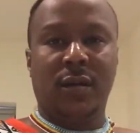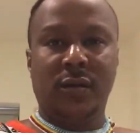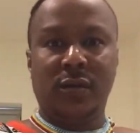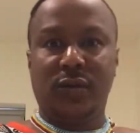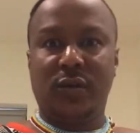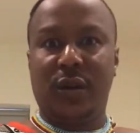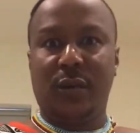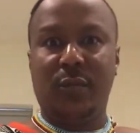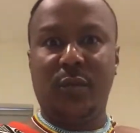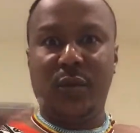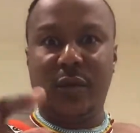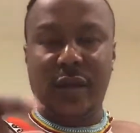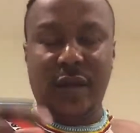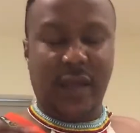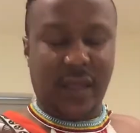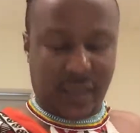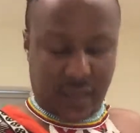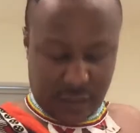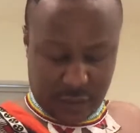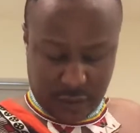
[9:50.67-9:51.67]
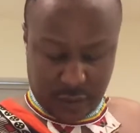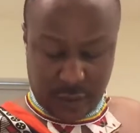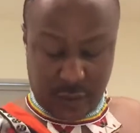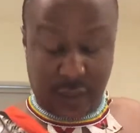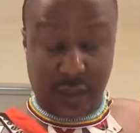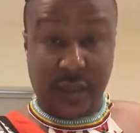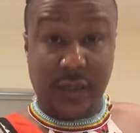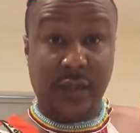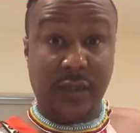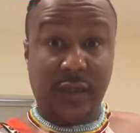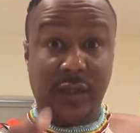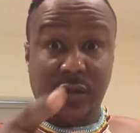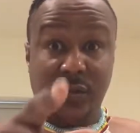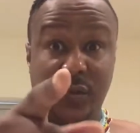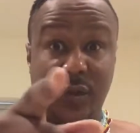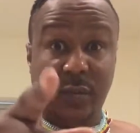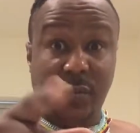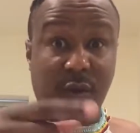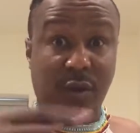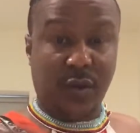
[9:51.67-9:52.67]
So I'm looking at the screen, that's
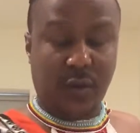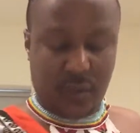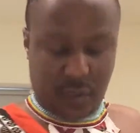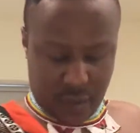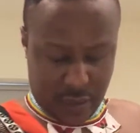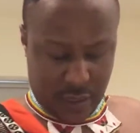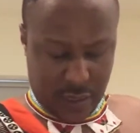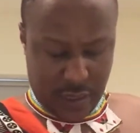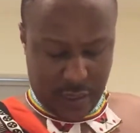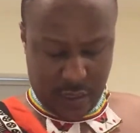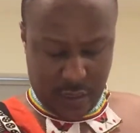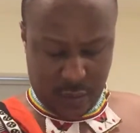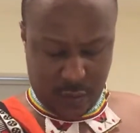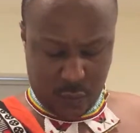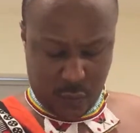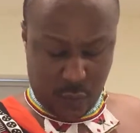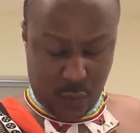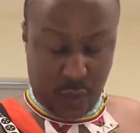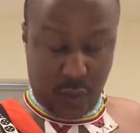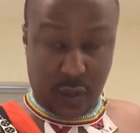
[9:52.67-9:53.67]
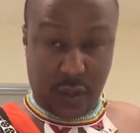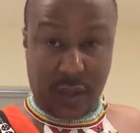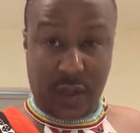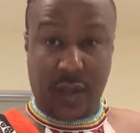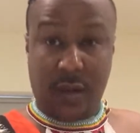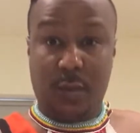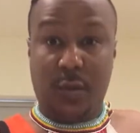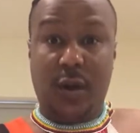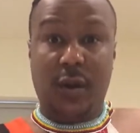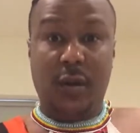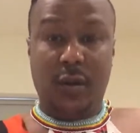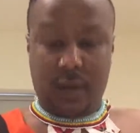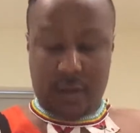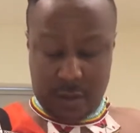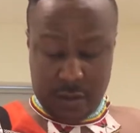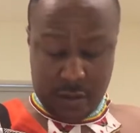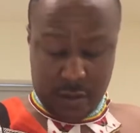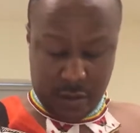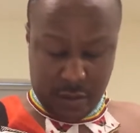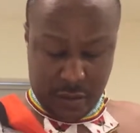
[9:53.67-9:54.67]
why I'm not looking at the camera.
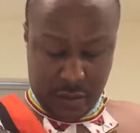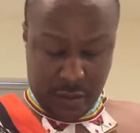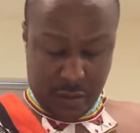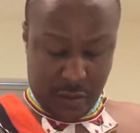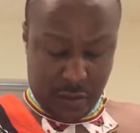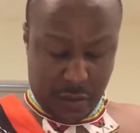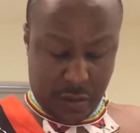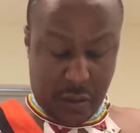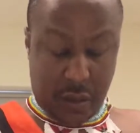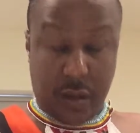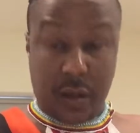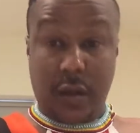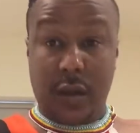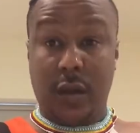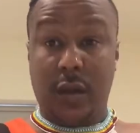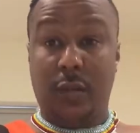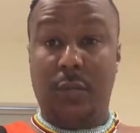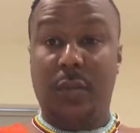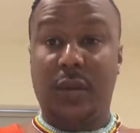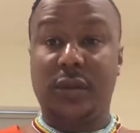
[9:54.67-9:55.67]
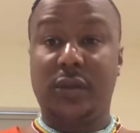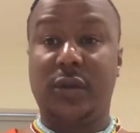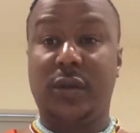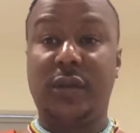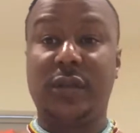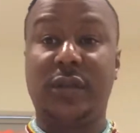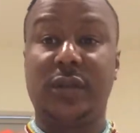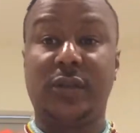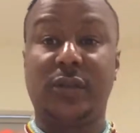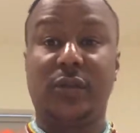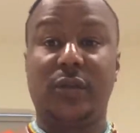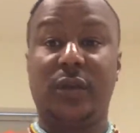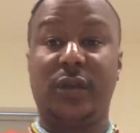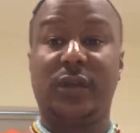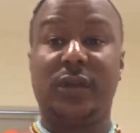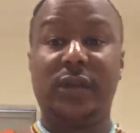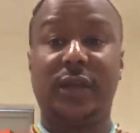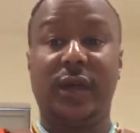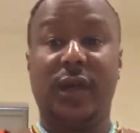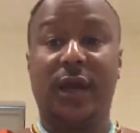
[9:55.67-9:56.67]
As long as it's
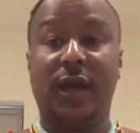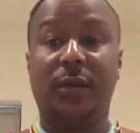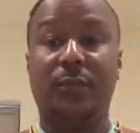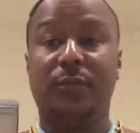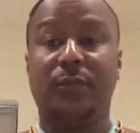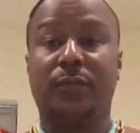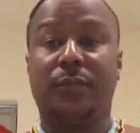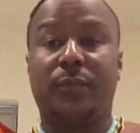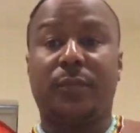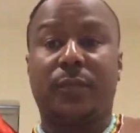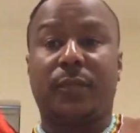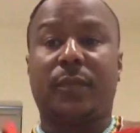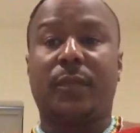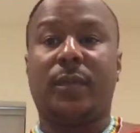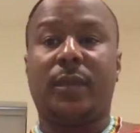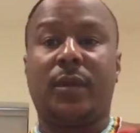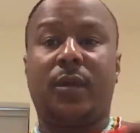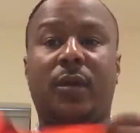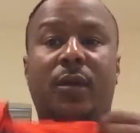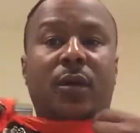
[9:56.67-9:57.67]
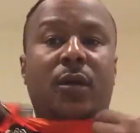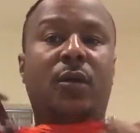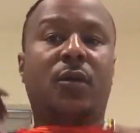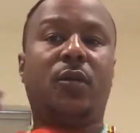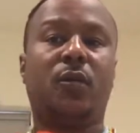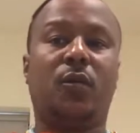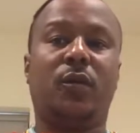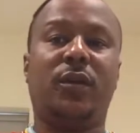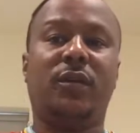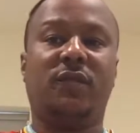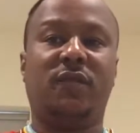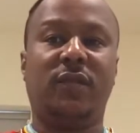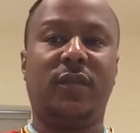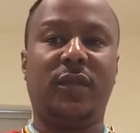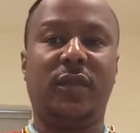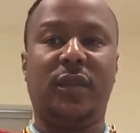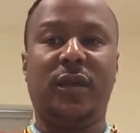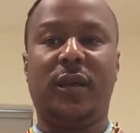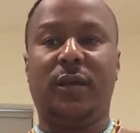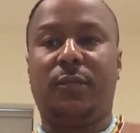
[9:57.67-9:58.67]
not here or
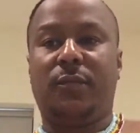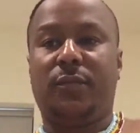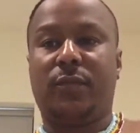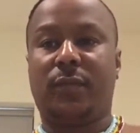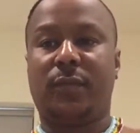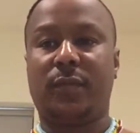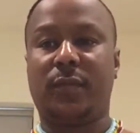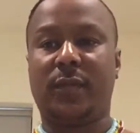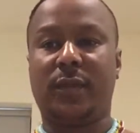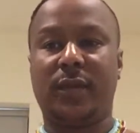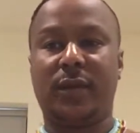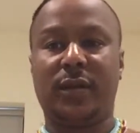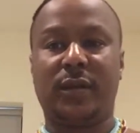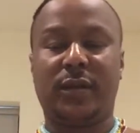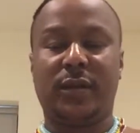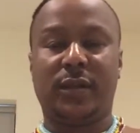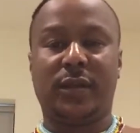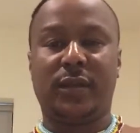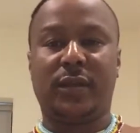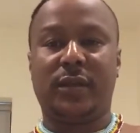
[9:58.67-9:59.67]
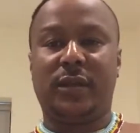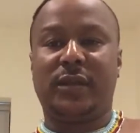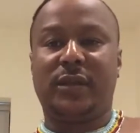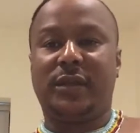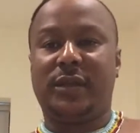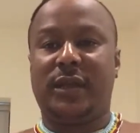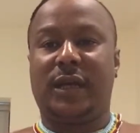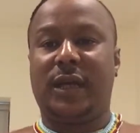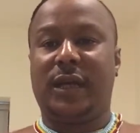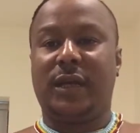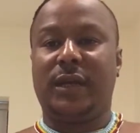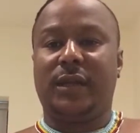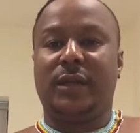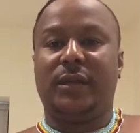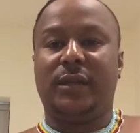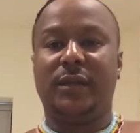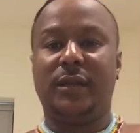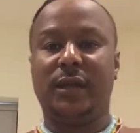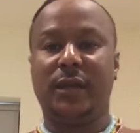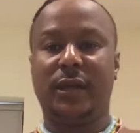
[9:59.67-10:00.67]
even there, the
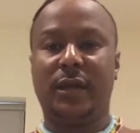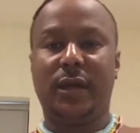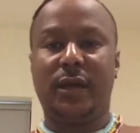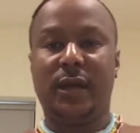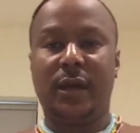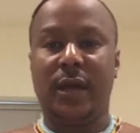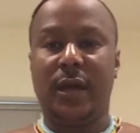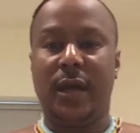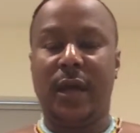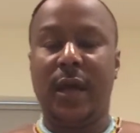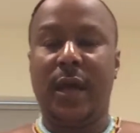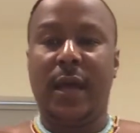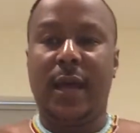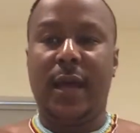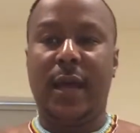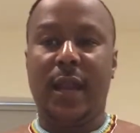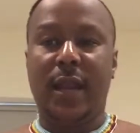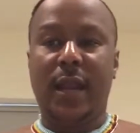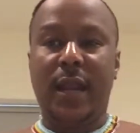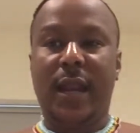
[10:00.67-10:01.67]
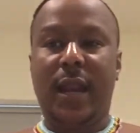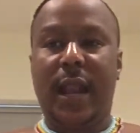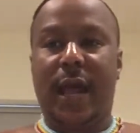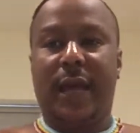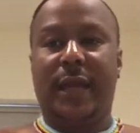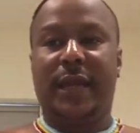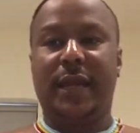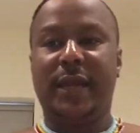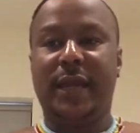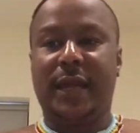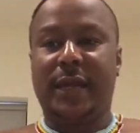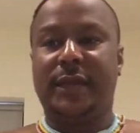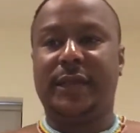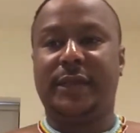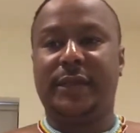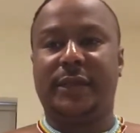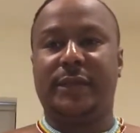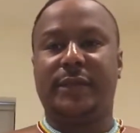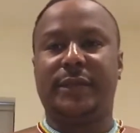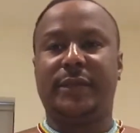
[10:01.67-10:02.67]
side, like that.